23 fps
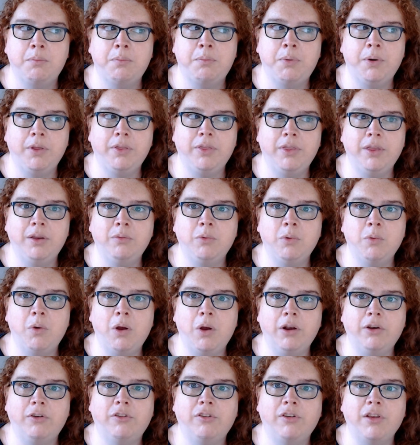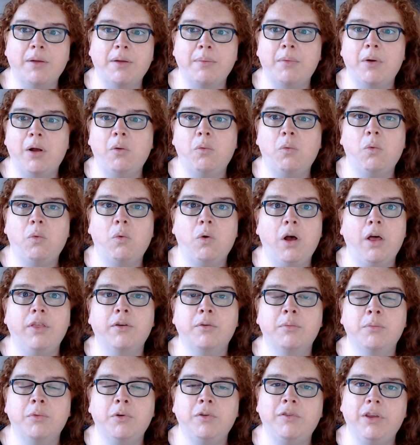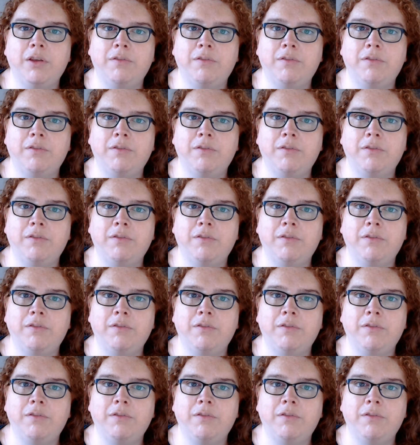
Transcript: but then we watch some other movie